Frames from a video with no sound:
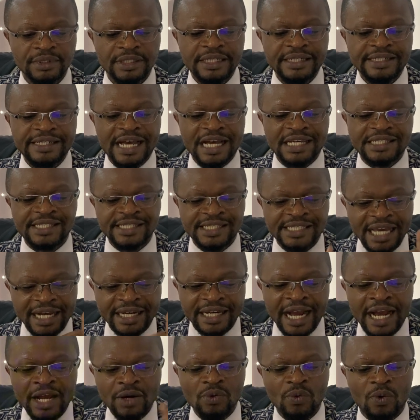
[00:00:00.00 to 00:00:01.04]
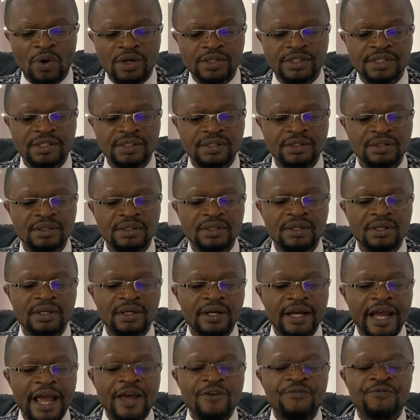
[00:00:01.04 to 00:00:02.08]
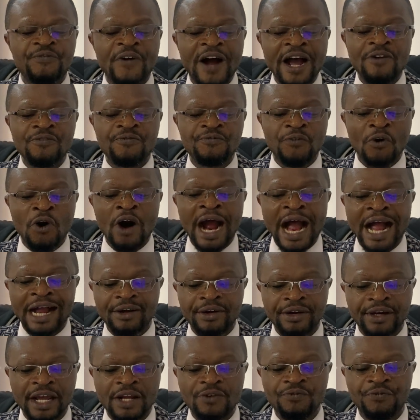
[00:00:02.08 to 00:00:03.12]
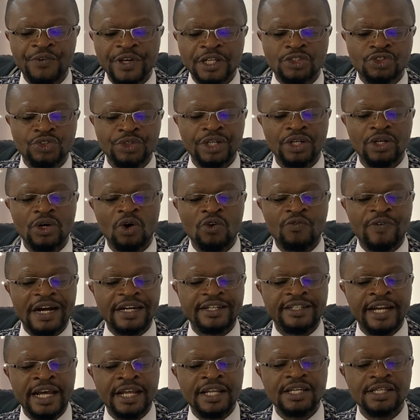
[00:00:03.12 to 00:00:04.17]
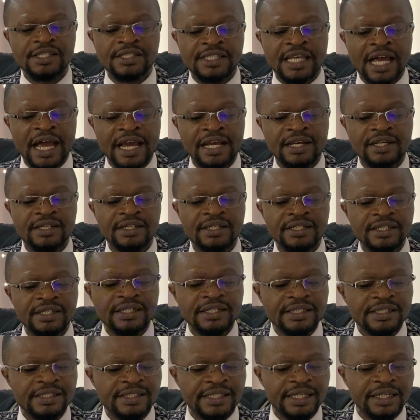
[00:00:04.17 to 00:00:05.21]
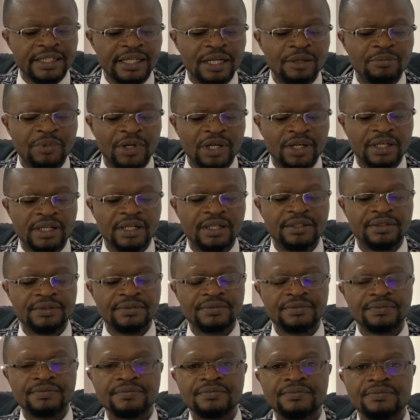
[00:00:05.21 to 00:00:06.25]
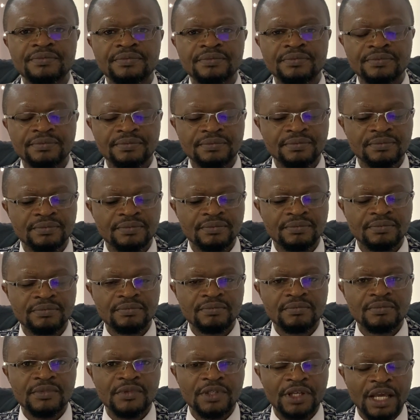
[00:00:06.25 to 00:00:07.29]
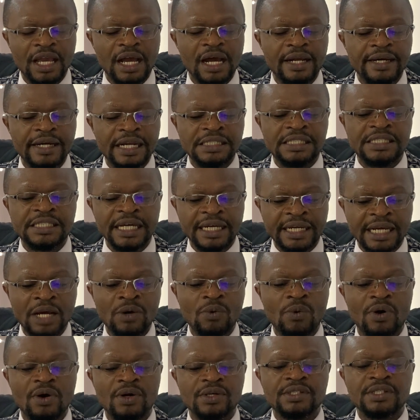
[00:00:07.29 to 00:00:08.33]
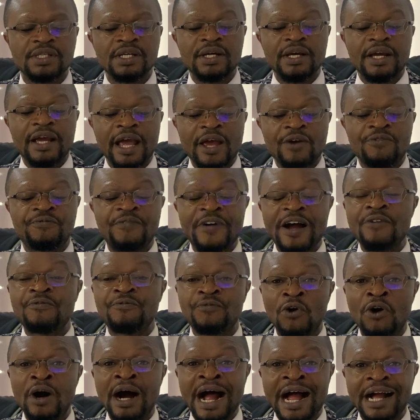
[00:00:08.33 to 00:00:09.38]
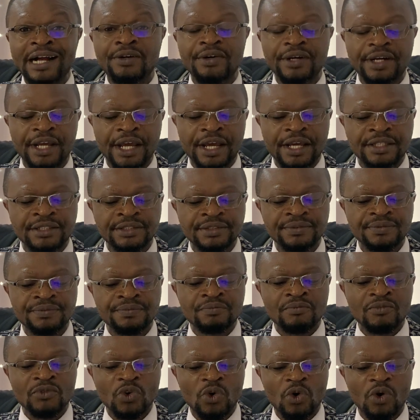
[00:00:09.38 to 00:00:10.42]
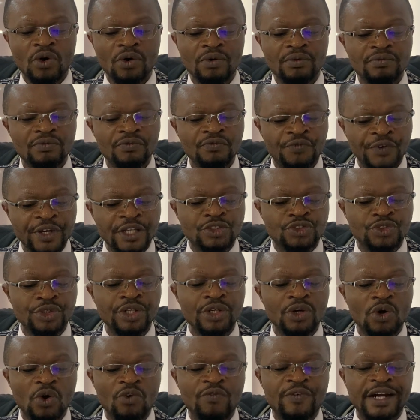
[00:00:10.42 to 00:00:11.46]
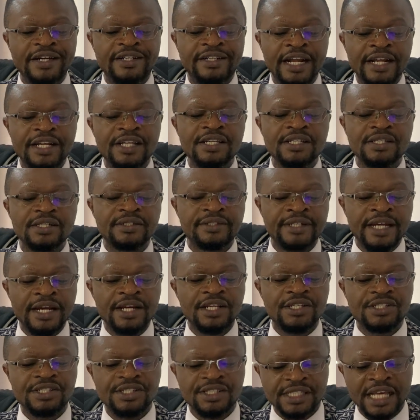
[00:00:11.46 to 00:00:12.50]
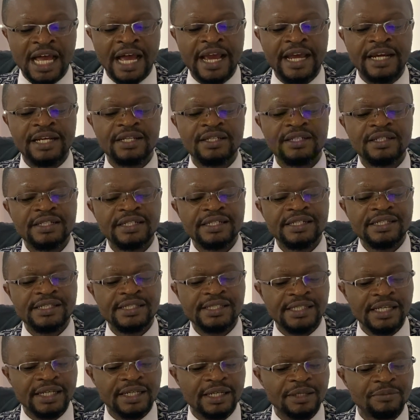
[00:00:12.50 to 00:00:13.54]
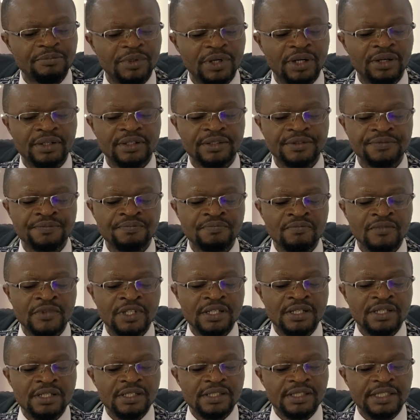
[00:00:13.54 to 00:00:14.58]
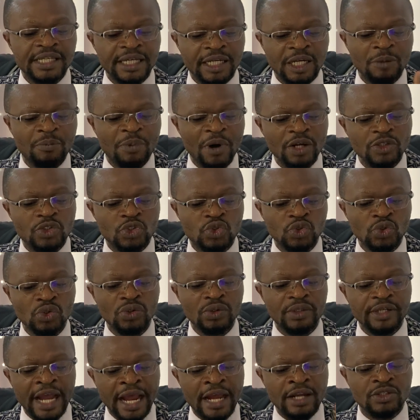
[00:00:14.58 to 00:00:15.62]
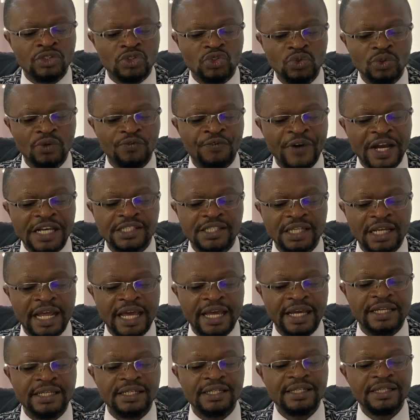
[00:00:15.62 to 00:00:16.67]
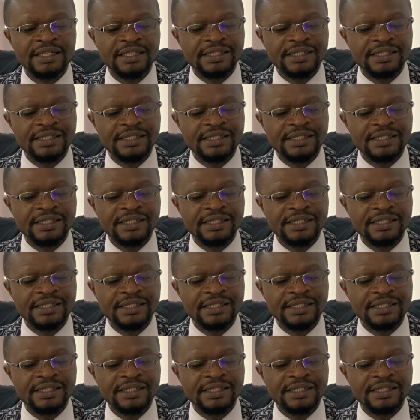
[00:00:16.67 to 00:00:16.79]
Their second was a 5-4 aggregate victory over Danish side Silkeborg. Yeah, the second was a 5-4 aggregate victory over Danish side Silkeborg. Silkeborg 2, Gent 2, first leg.